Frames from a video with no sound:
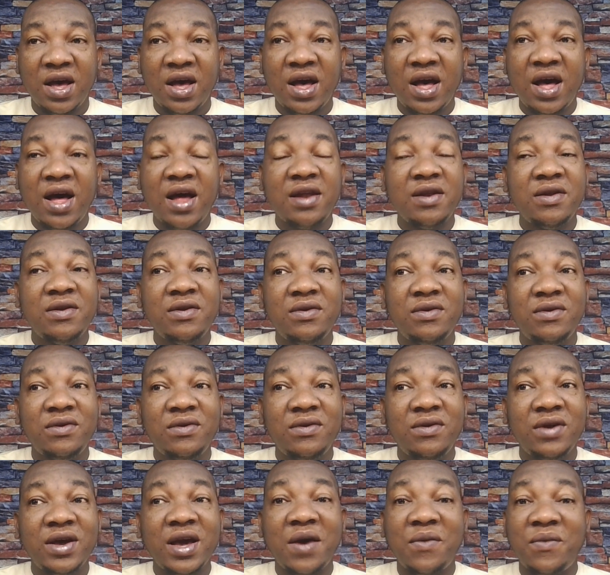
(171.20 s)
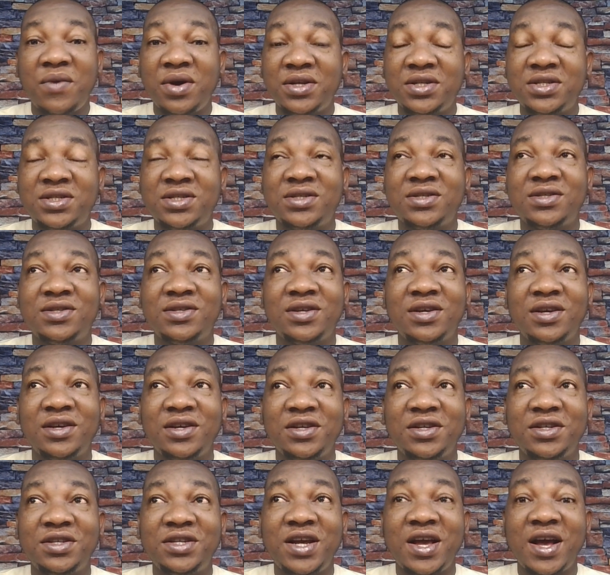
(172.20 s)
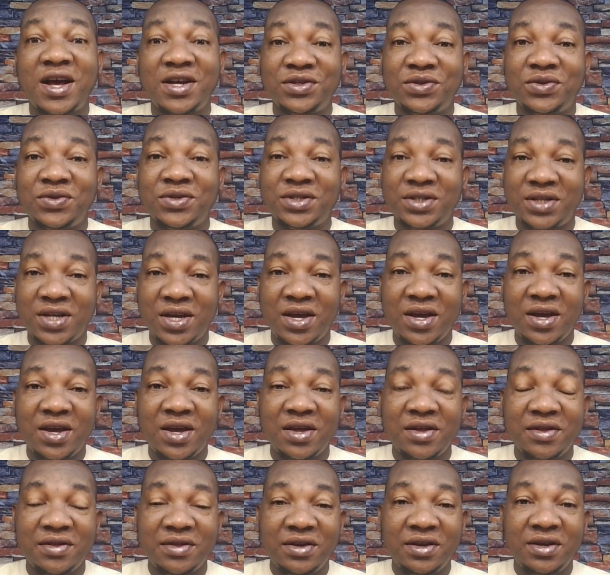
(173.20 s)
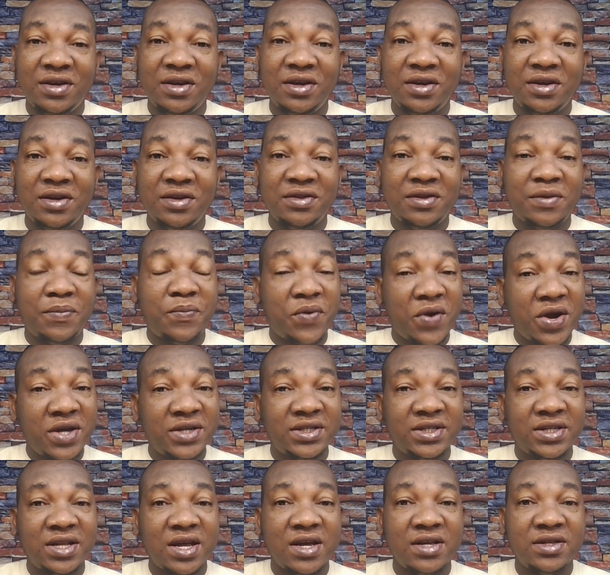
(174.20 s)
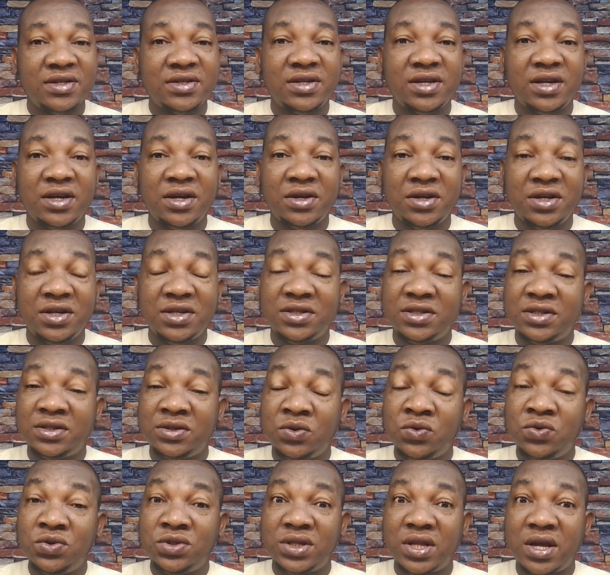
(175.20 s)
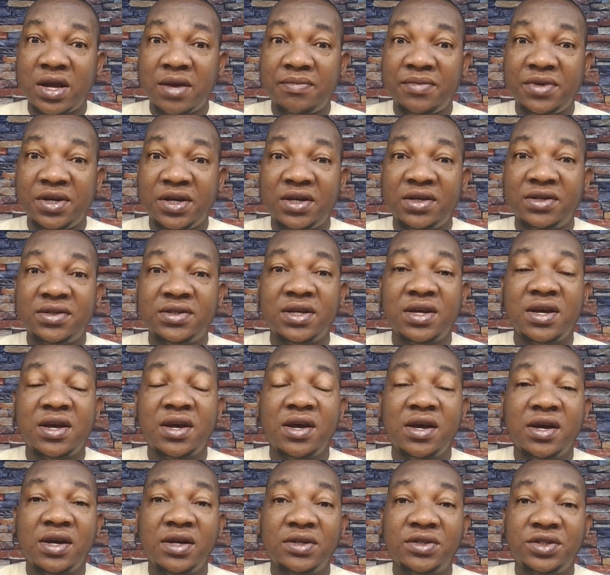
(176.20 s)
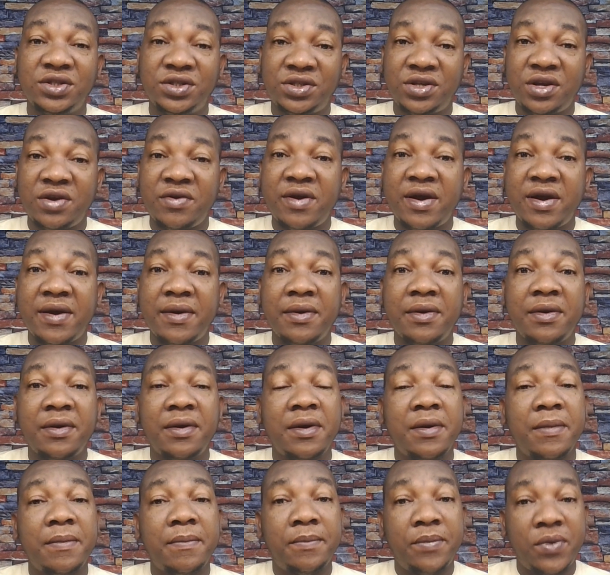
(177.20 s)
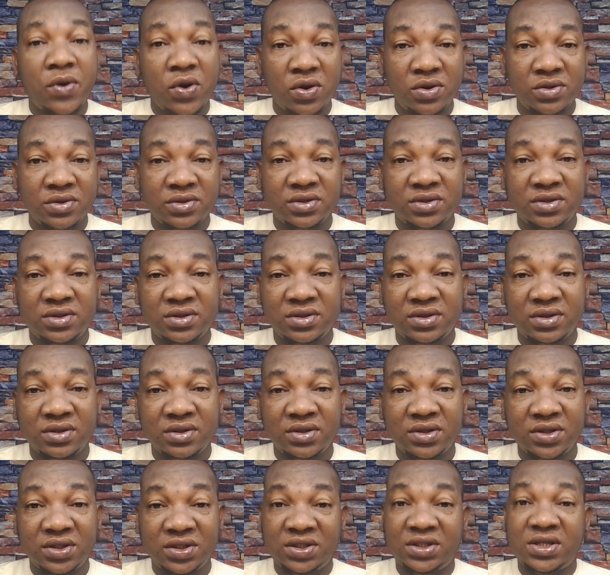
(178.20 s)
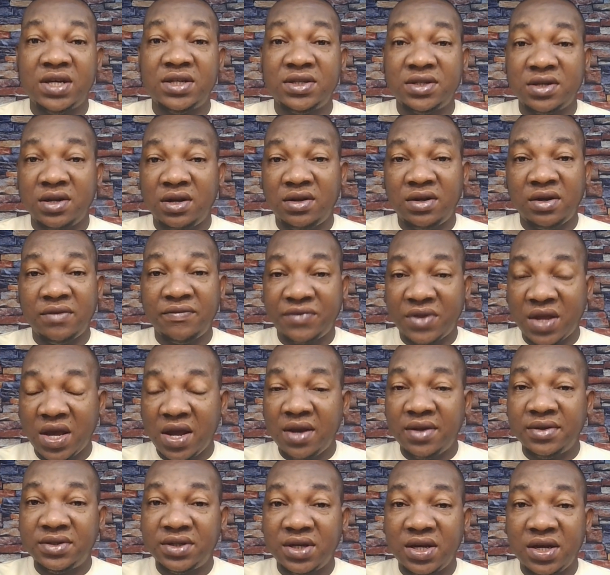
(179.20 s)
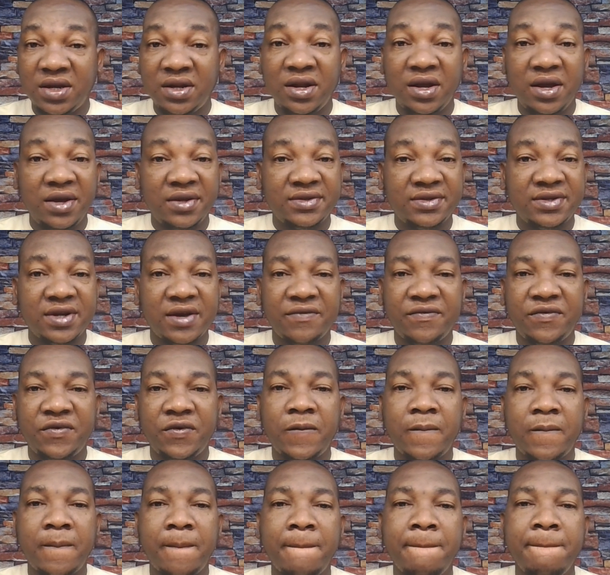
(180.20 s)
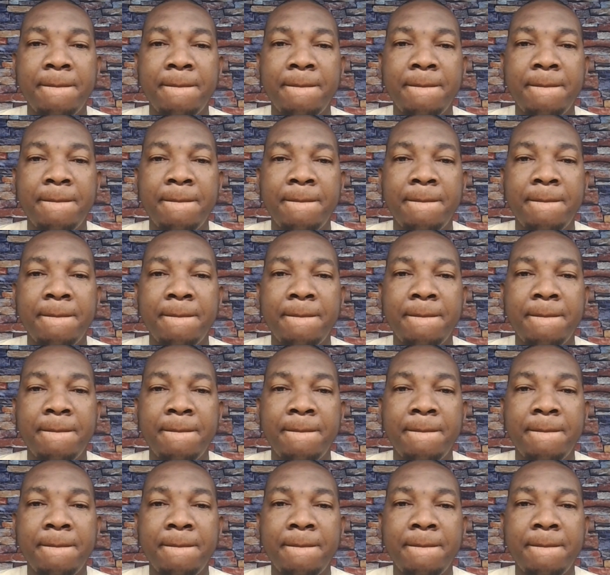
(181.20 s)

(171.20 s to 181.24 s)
And look at what she has to say. The president is whose name is Sarah Bronze says a lot of things in the interview.